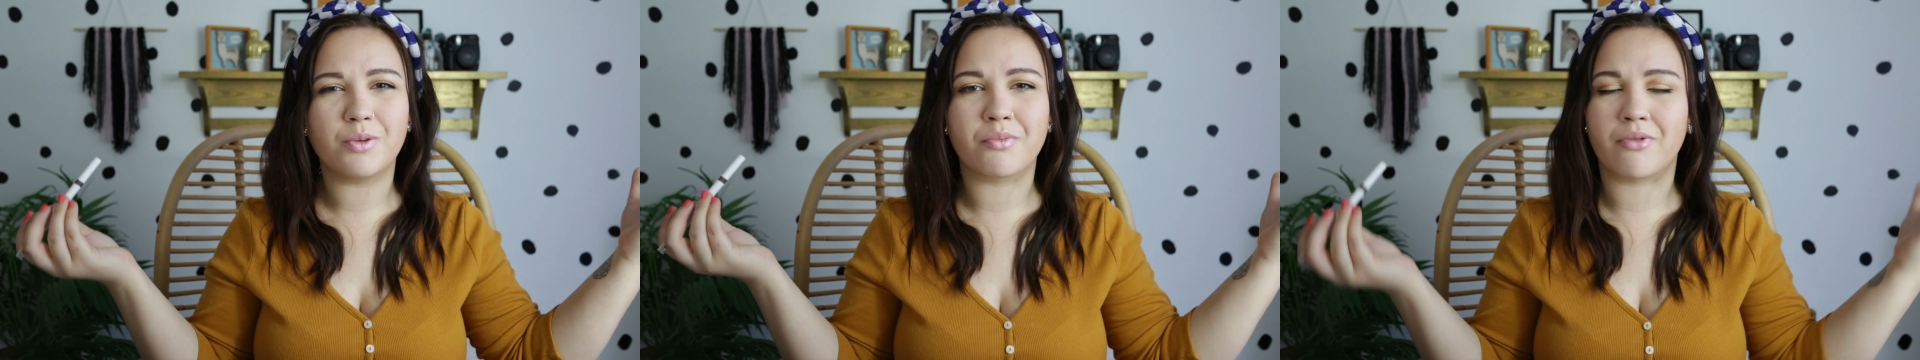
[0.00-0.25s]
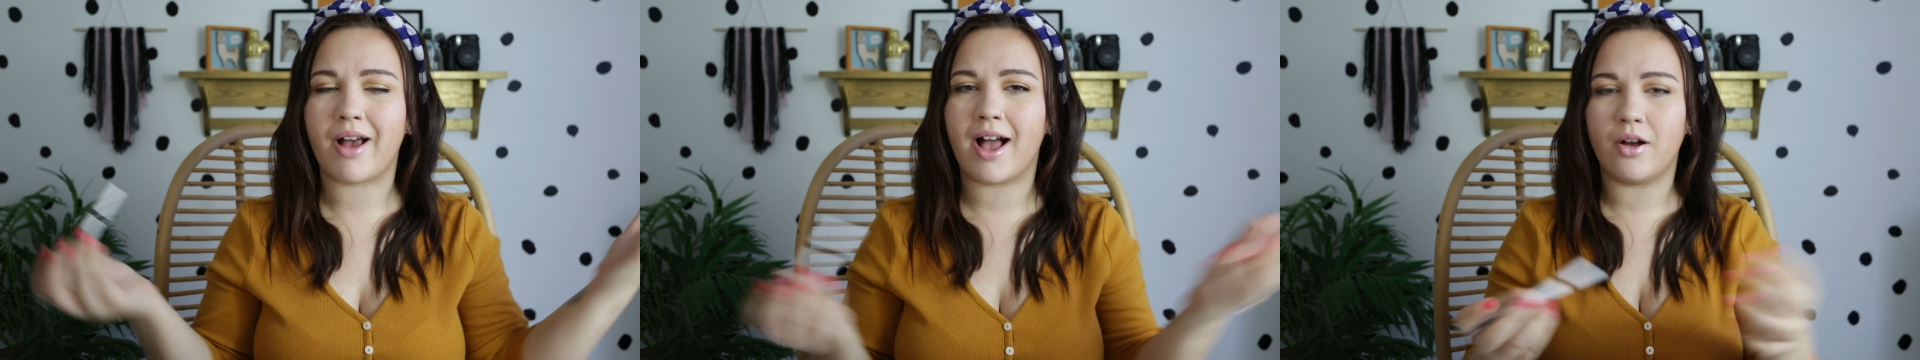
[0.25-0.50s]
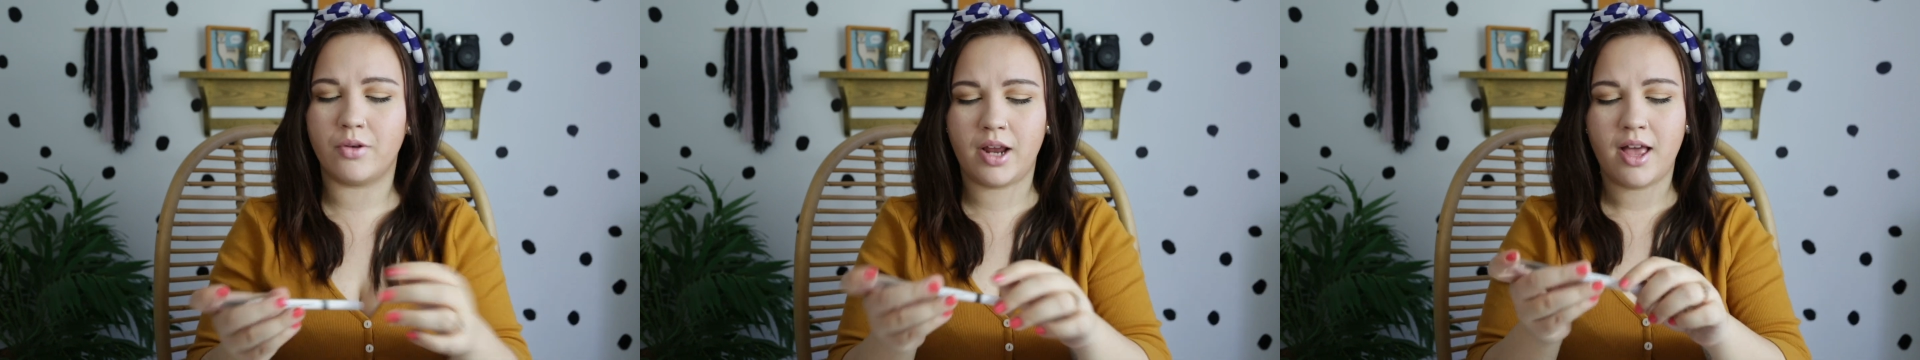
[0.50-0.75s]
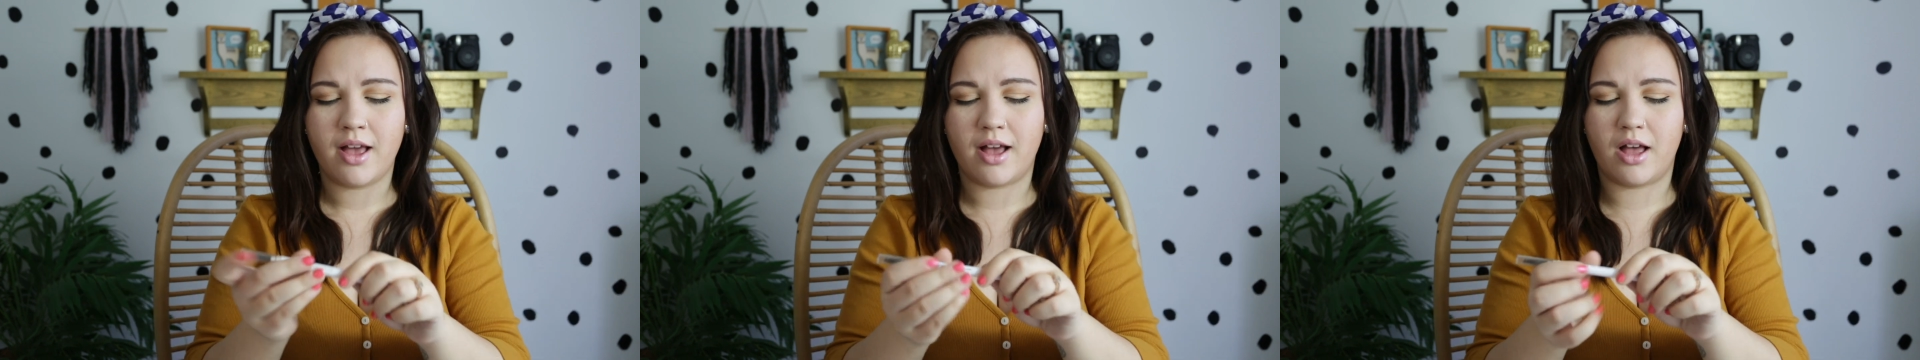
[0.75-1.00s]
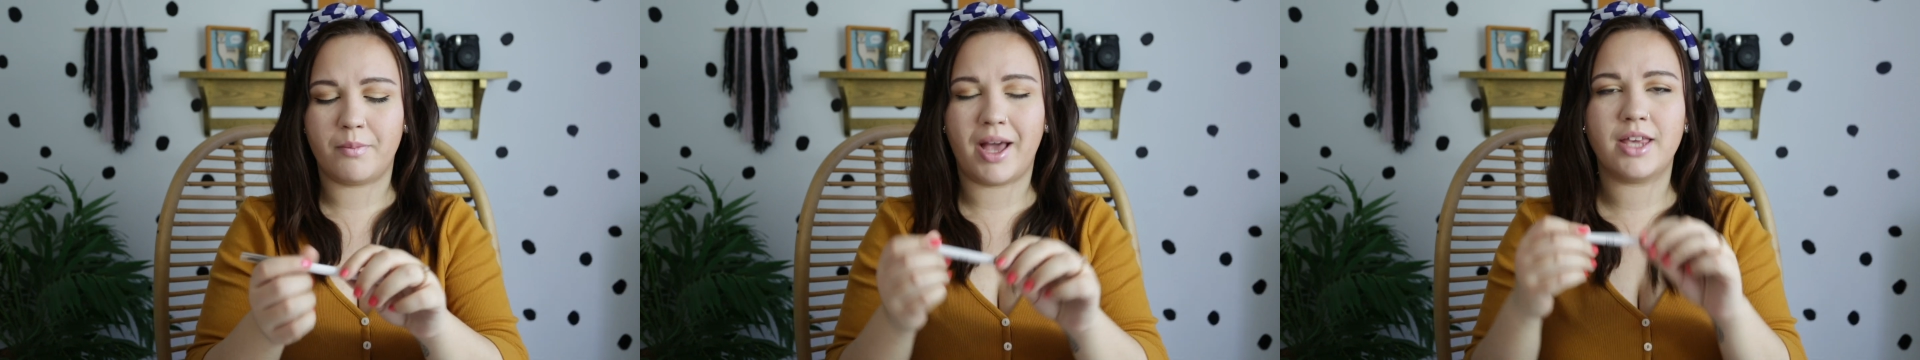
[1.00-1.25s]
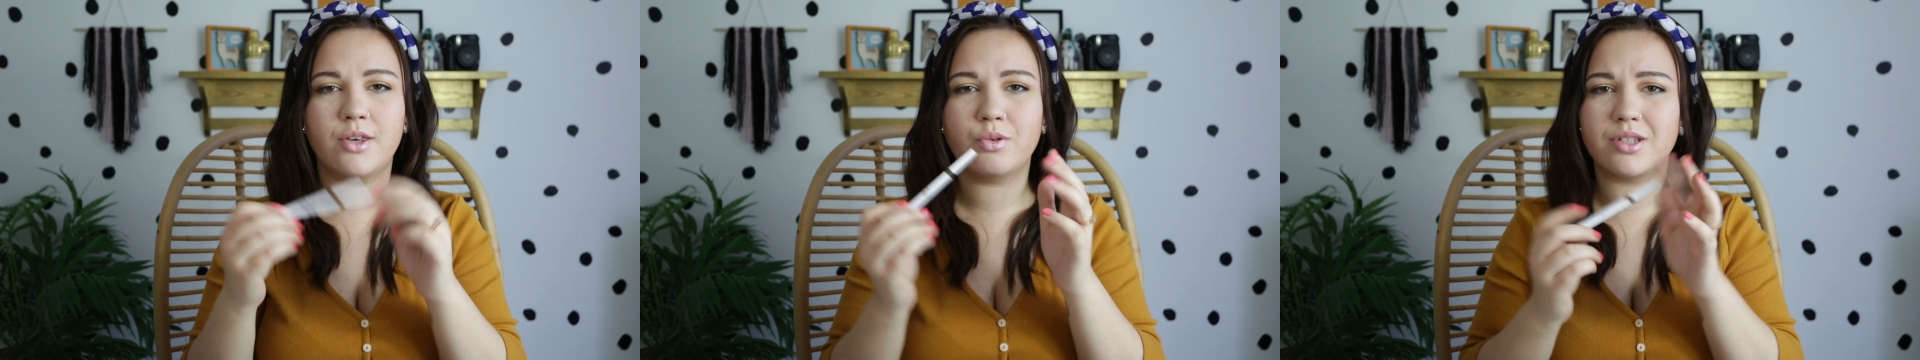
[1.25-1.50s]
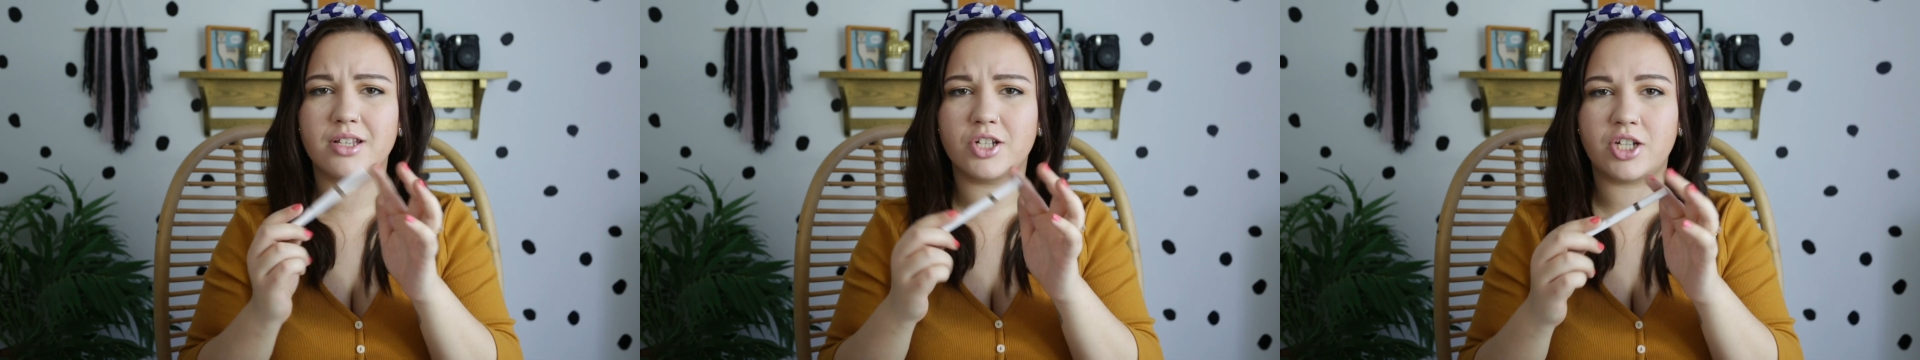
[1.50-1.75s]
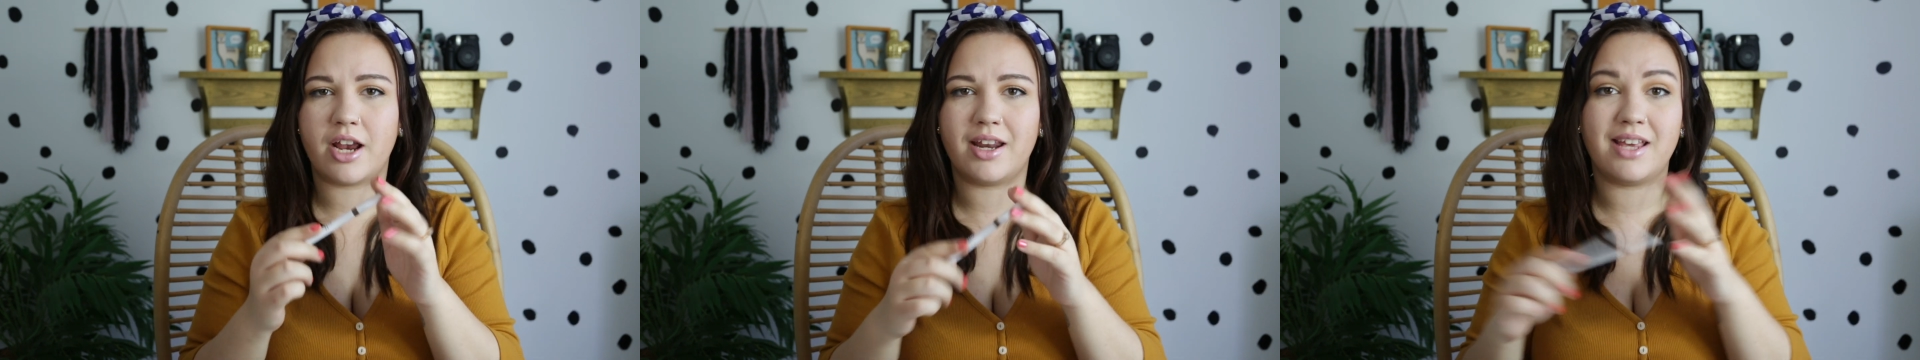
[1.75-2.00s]
Brown. I used this
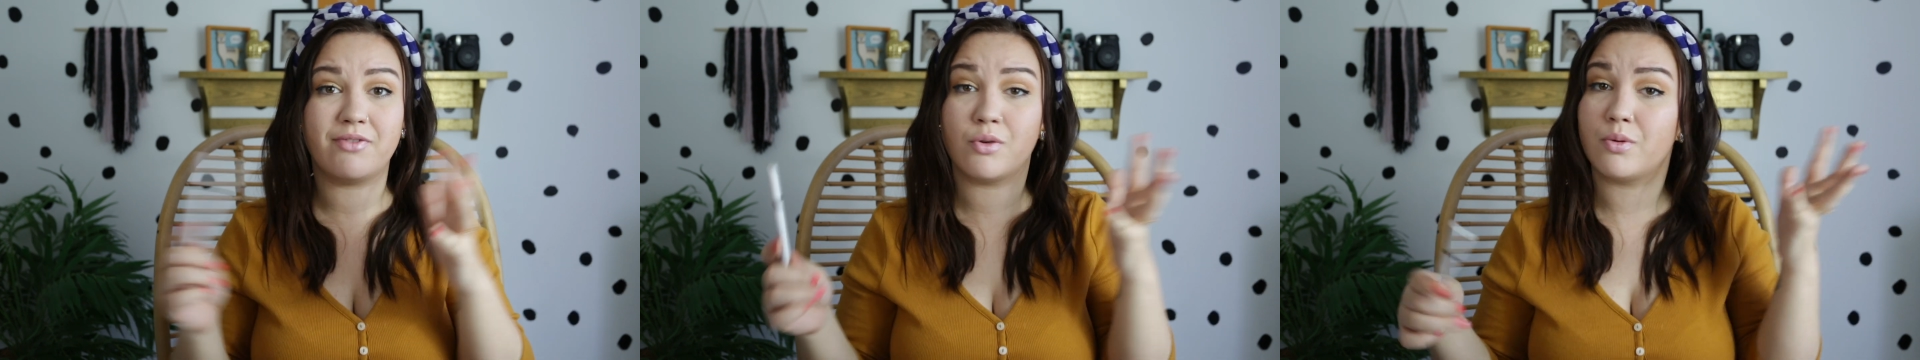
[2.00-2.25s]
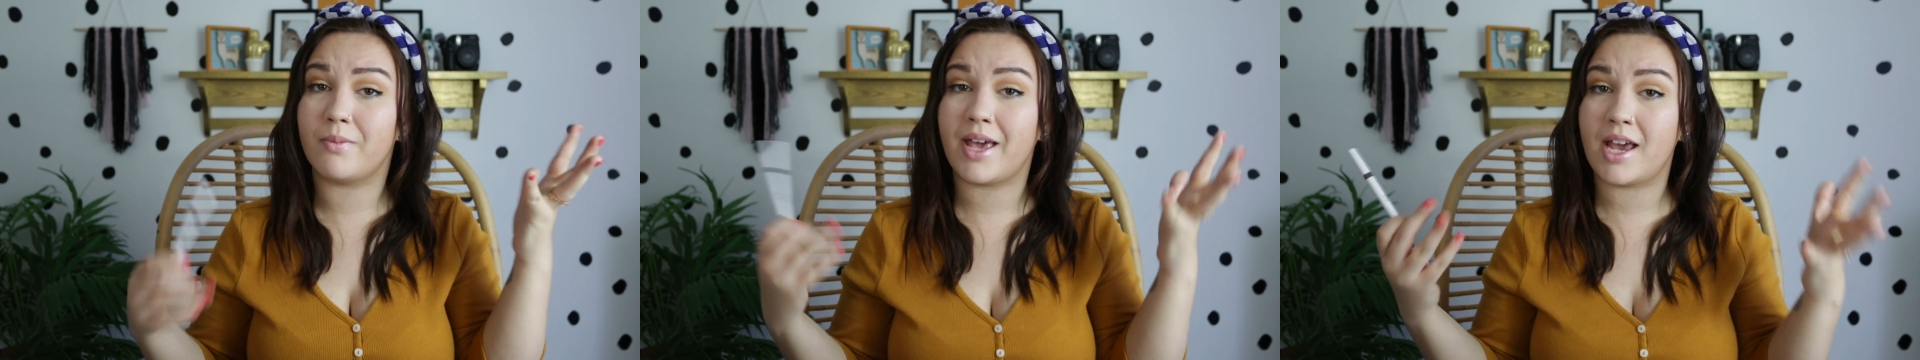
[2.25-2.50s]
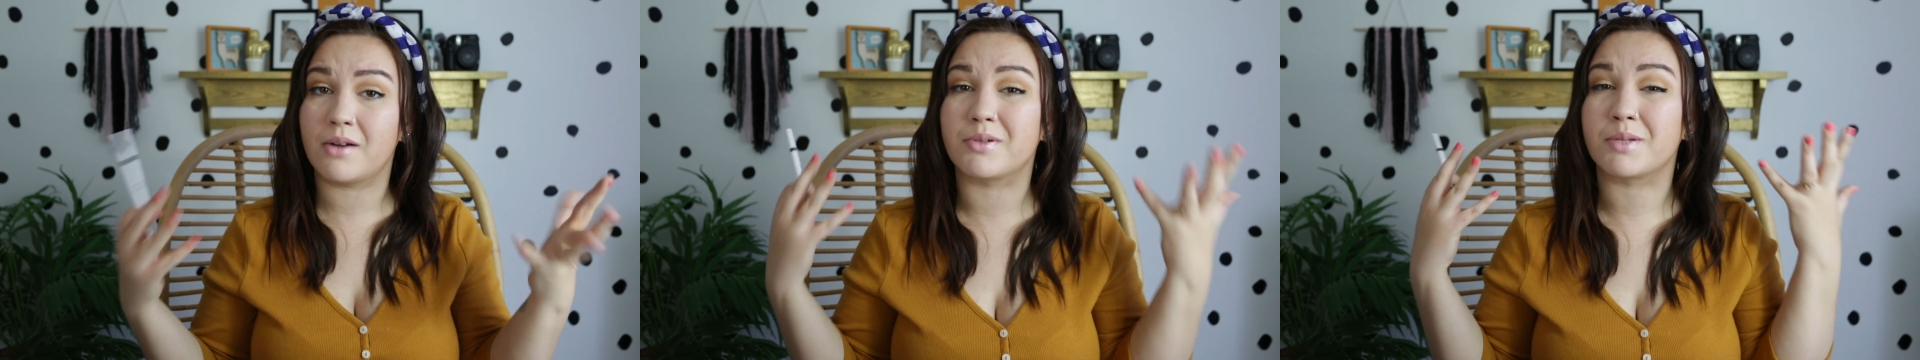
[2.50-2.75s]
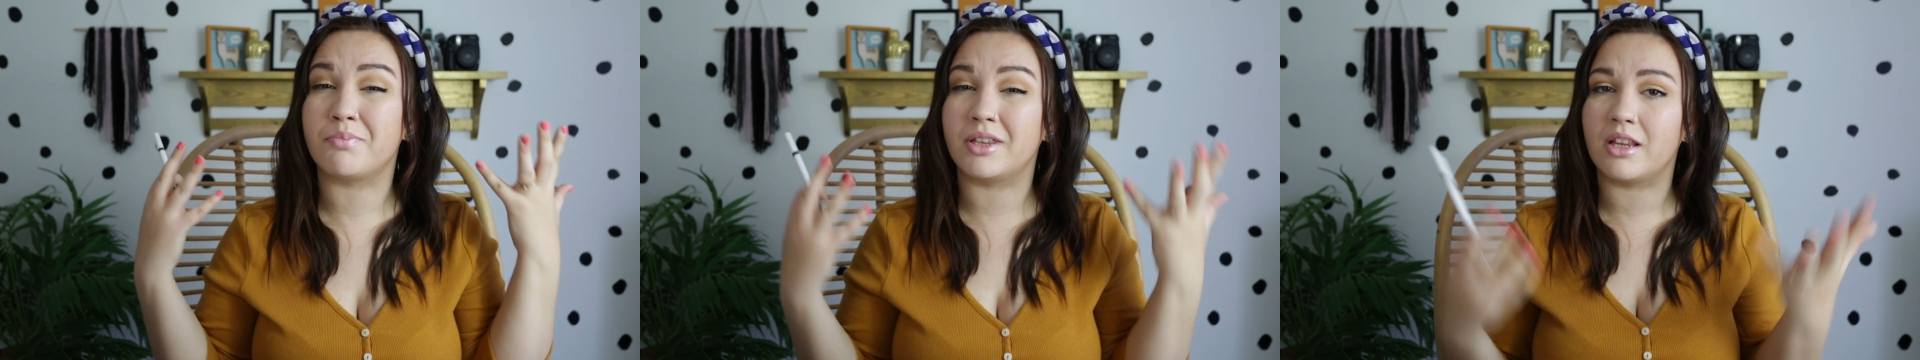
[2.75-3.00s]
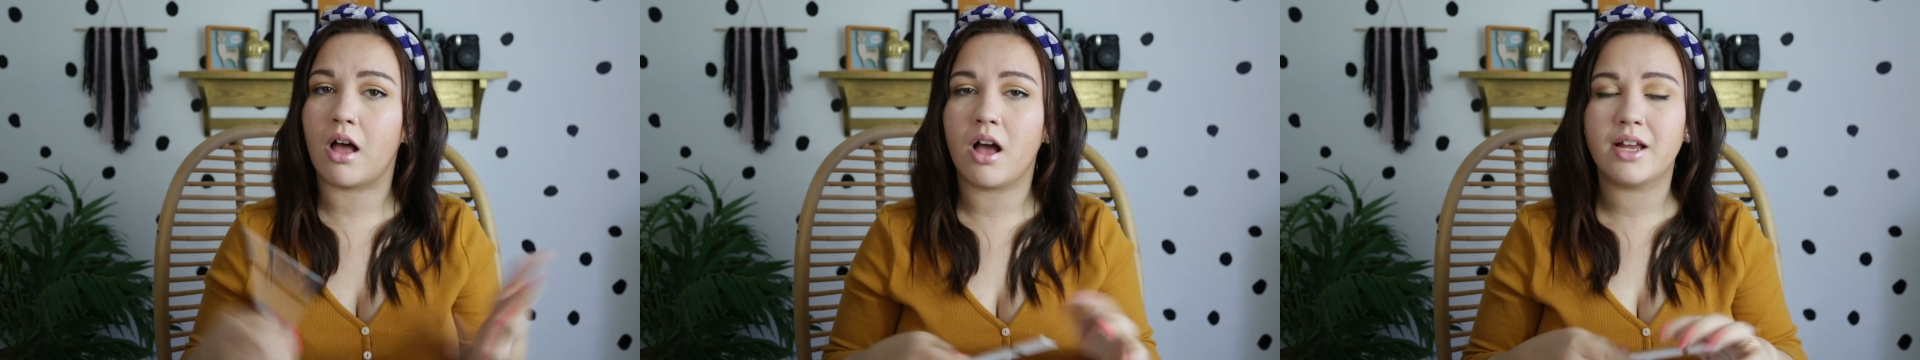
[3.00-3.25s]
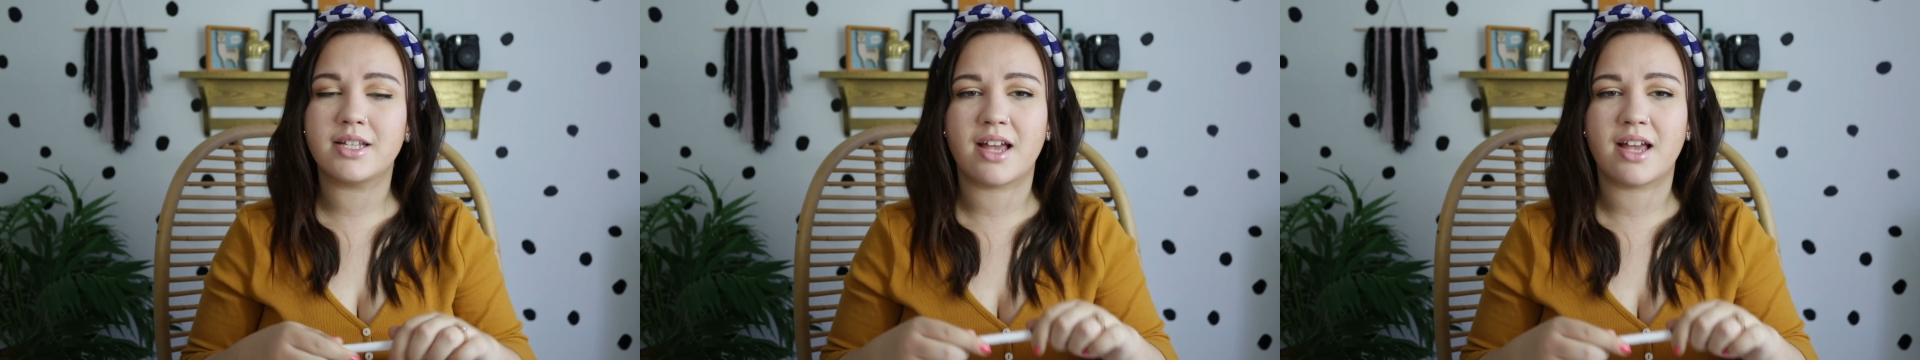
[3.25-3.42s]
shade even when my hair was blonde.